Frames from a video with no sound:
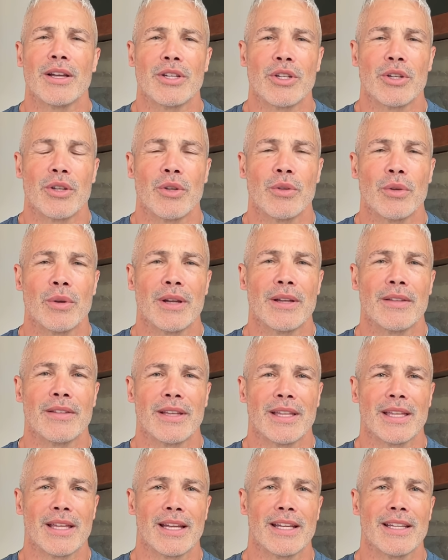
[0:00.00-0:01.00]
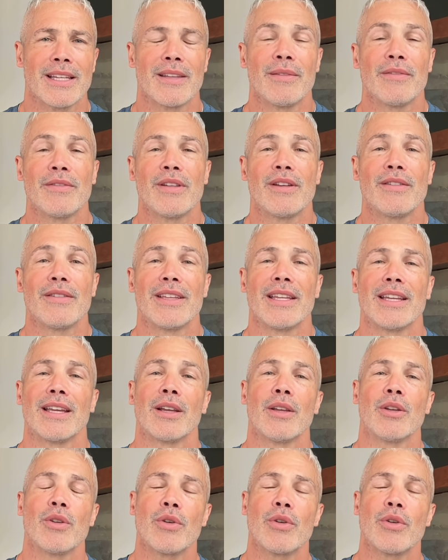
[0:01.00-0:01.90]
On June 25, 1950,